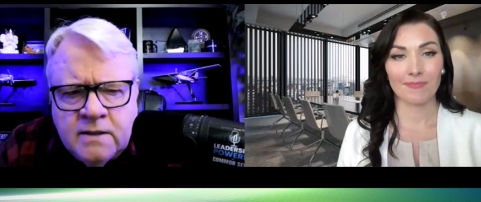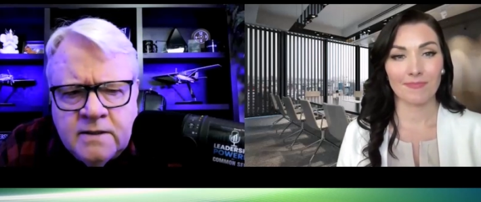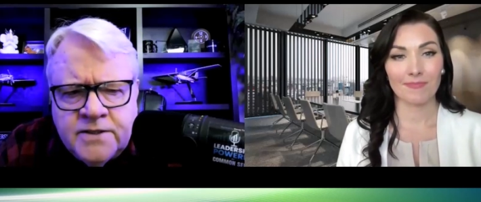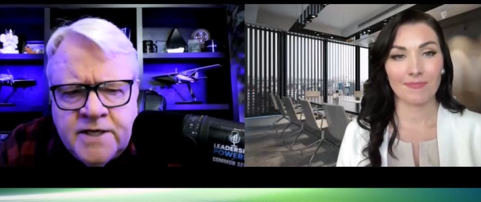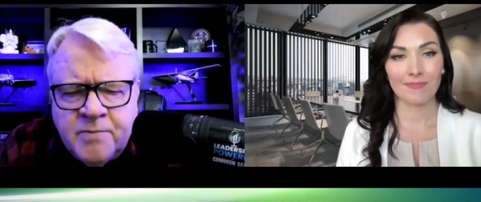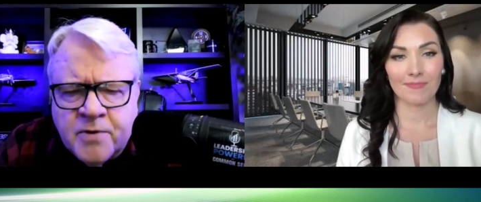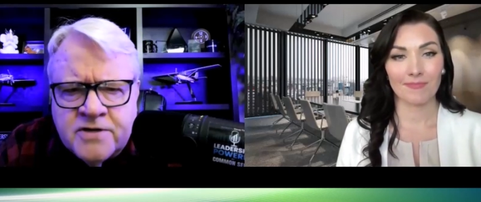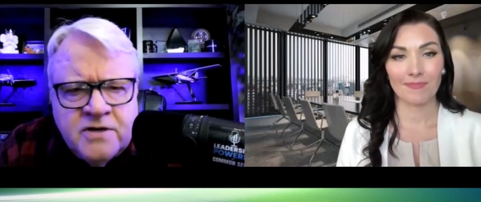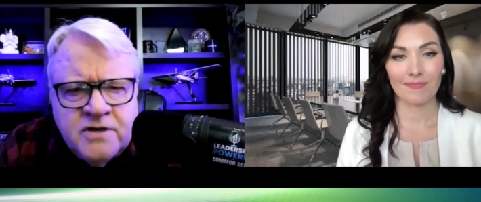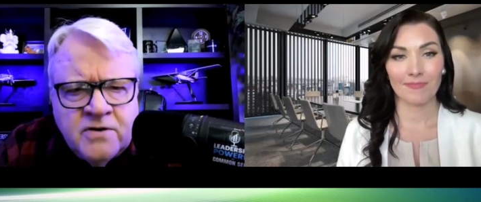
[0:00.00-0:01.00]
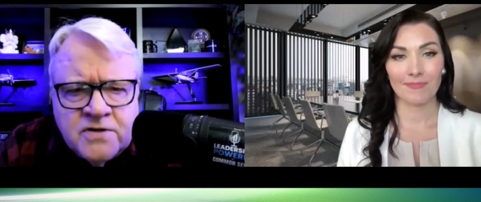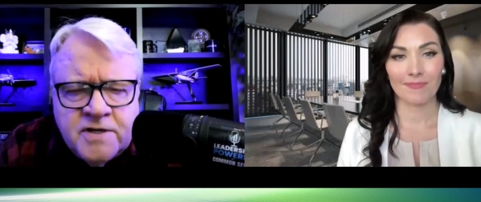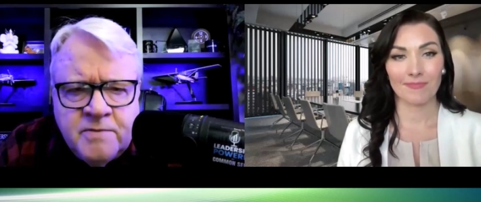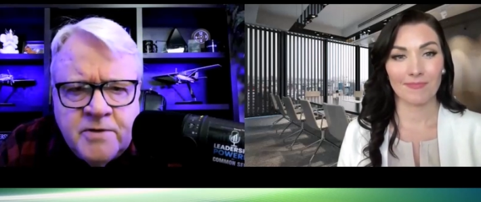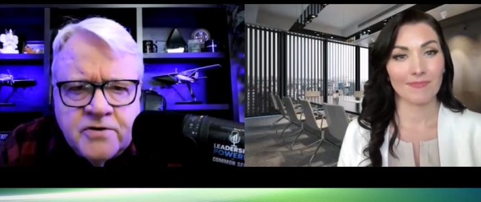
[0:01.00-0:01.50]
Speaker 1: gee, Bridget, you don't
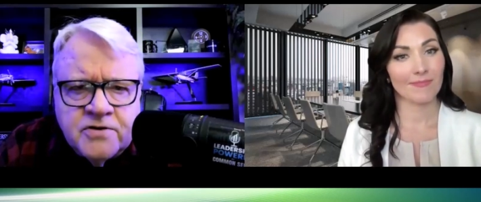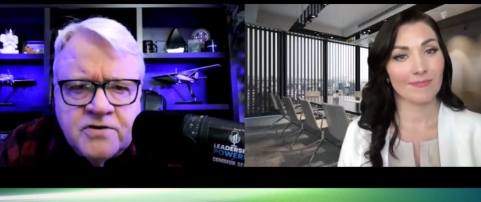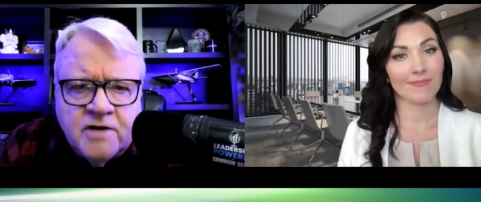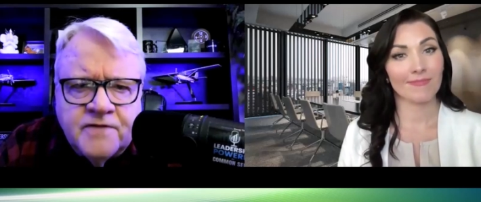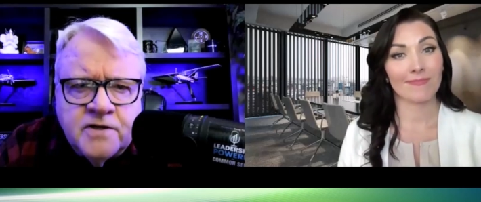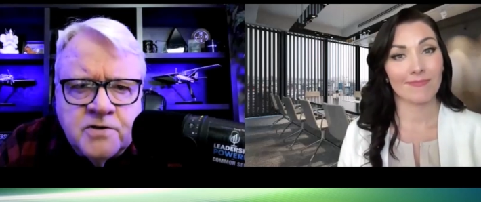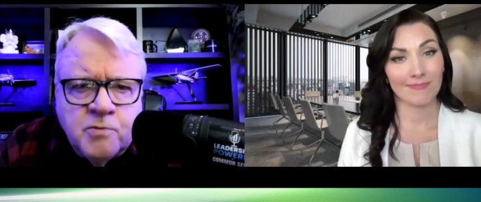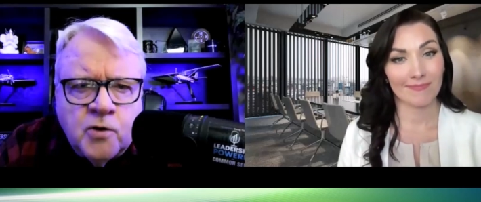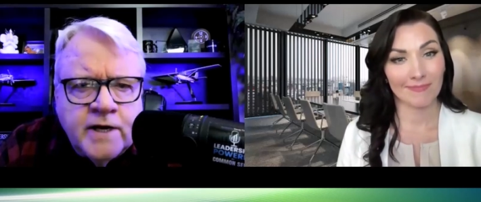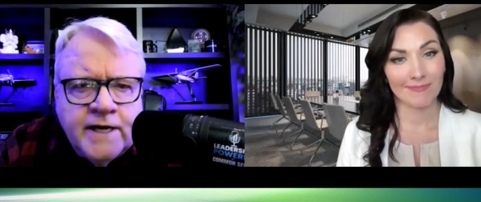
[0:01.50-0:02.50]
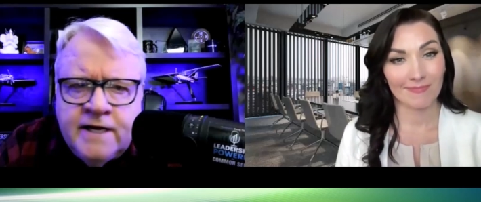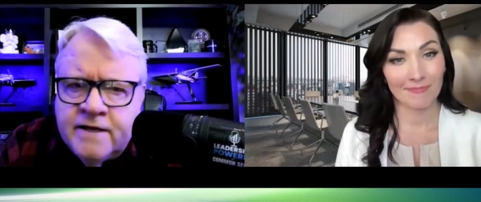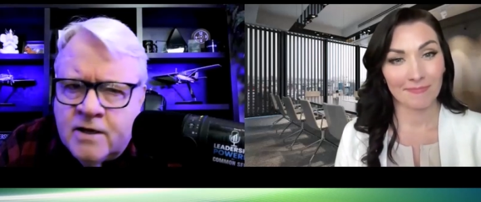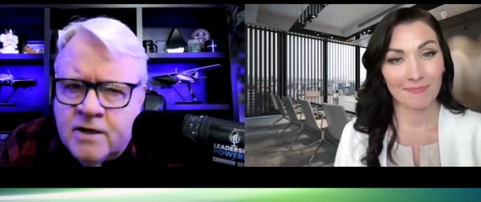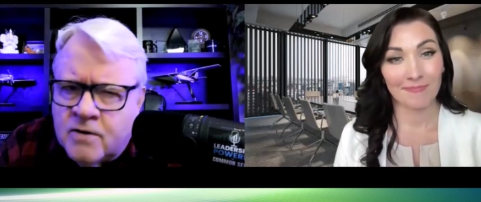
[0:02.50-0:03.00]
seem yourself this morning.
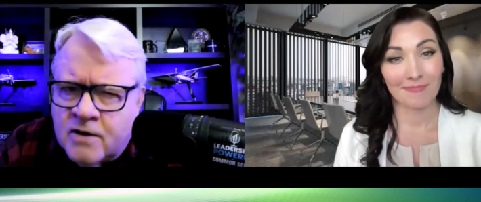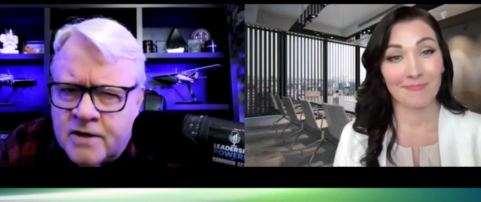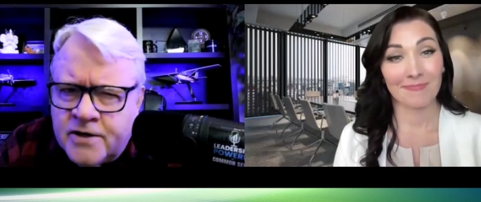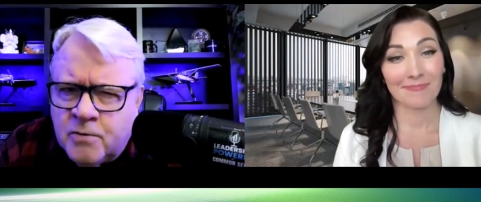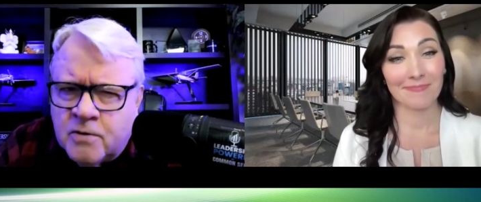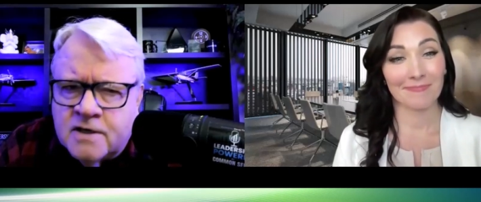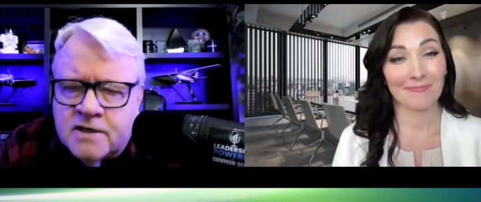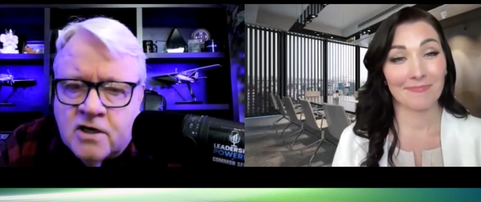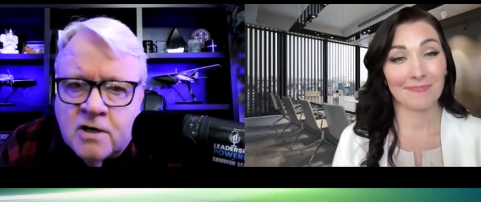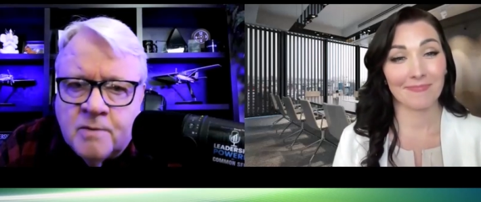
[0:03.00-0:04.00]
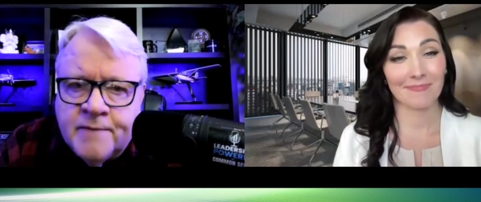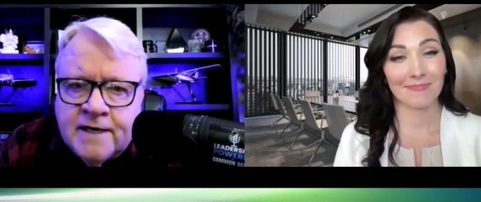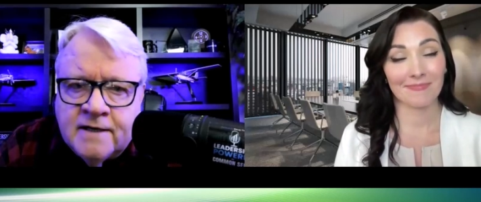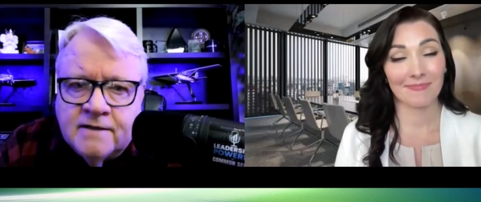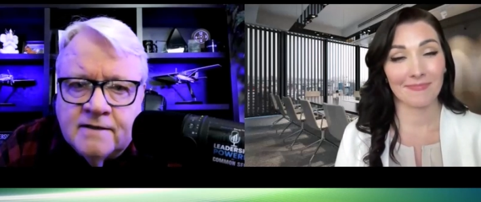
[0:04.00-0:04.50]
Anything going on you want to talk
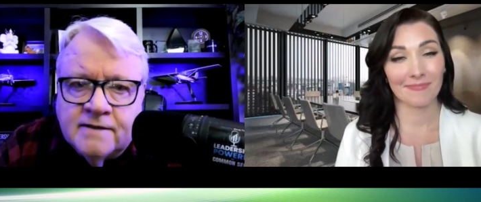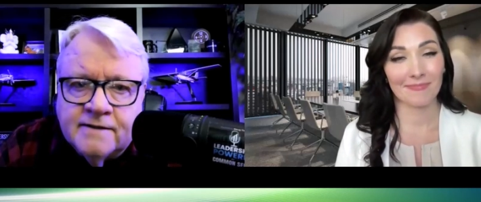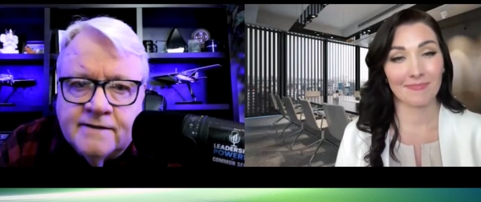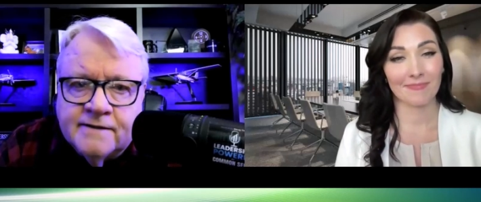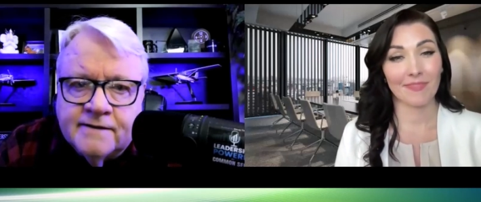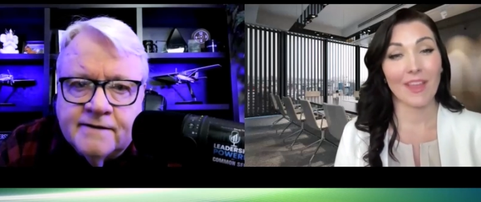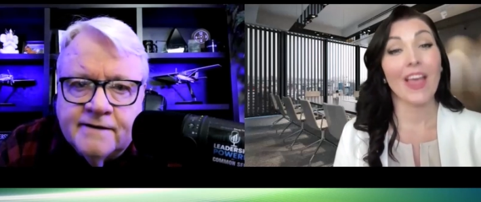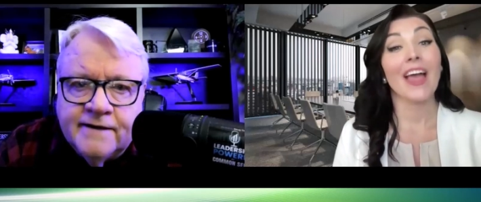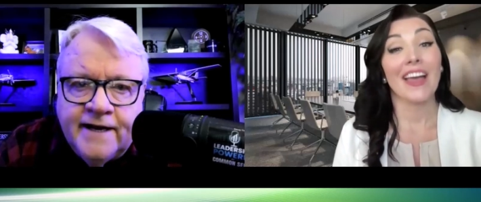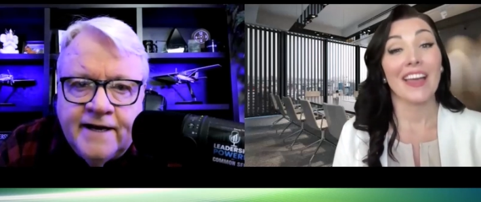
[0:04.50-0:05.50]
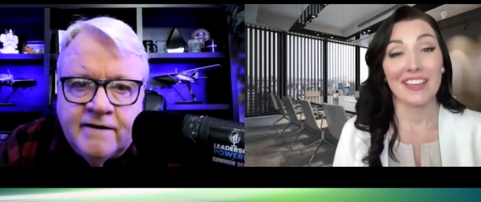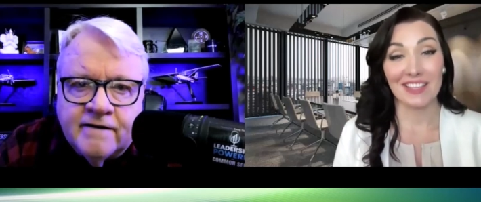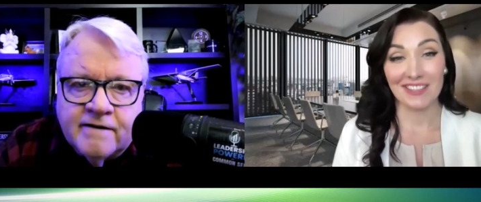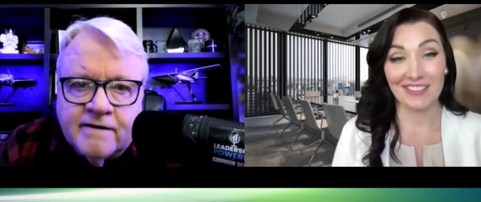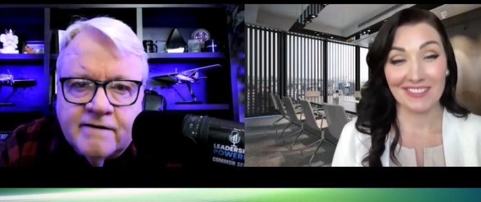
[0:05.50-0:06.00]
about? And,
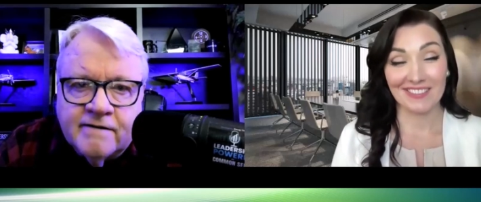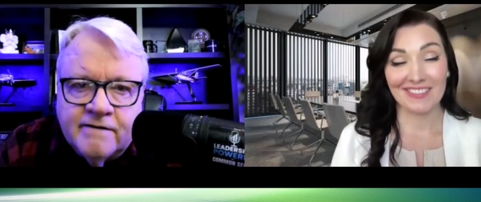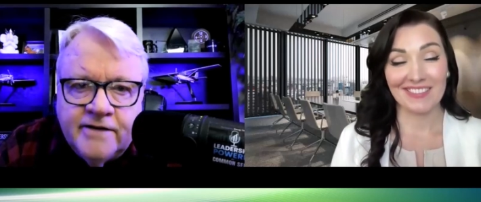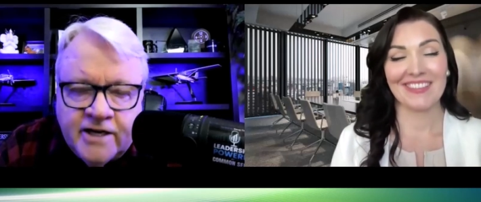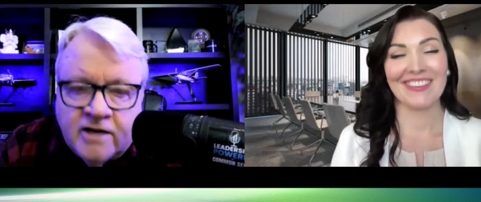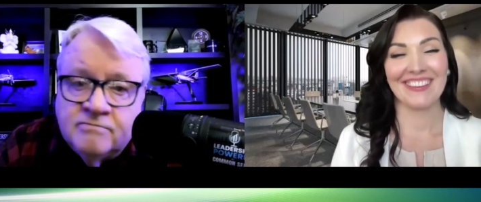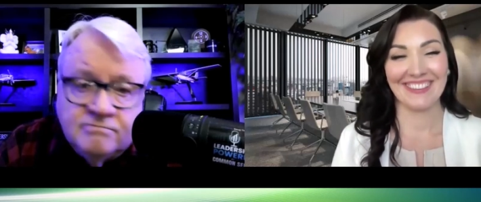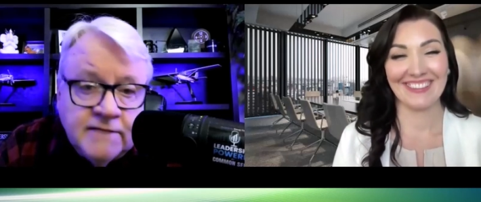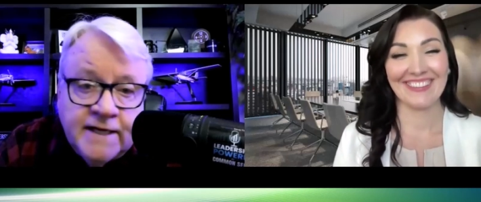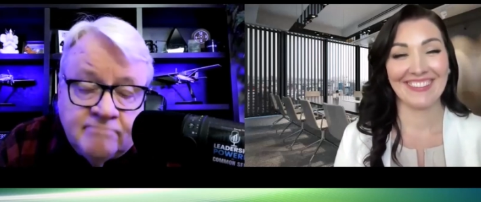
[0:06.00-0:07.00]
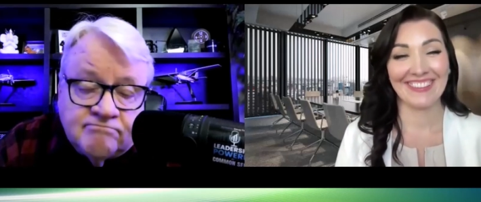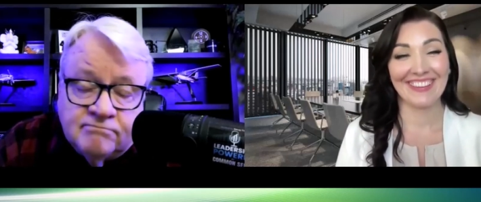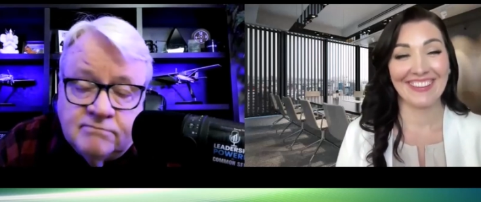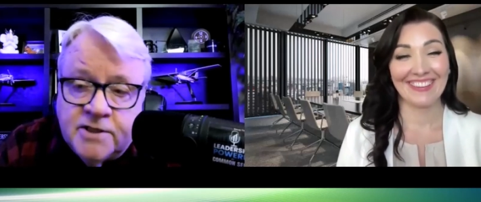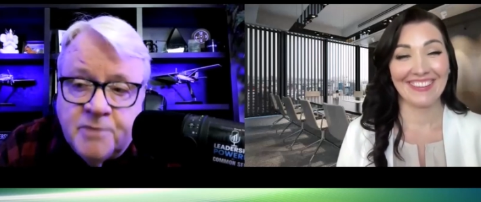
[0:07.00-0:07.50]
you know, and
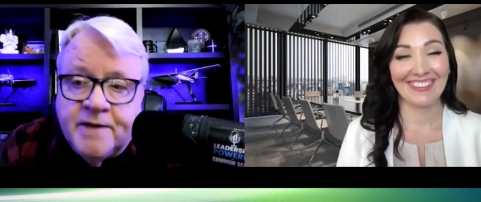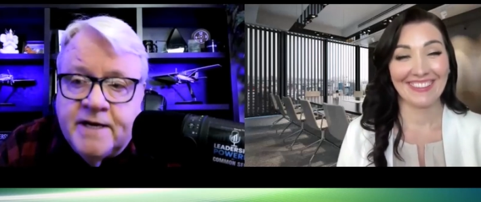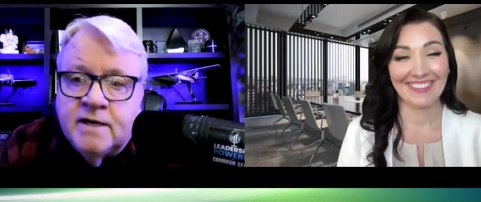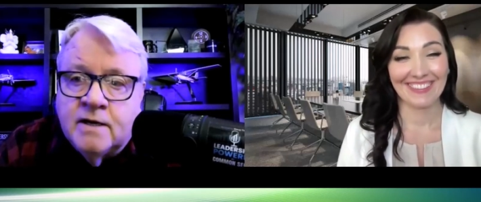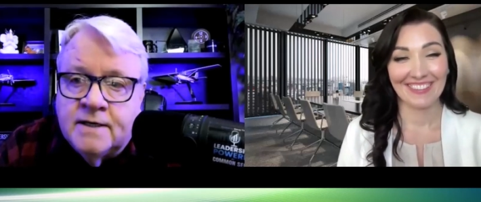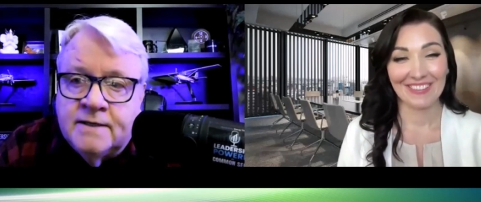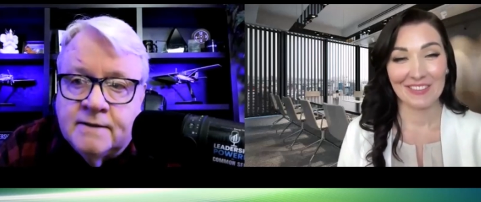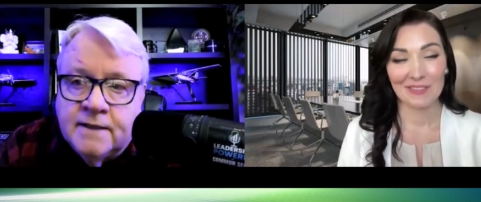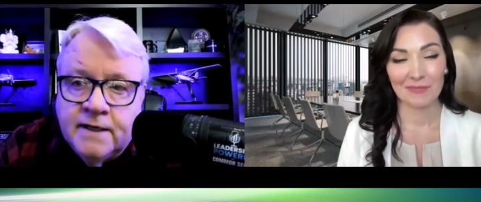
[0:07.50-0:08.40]
depending on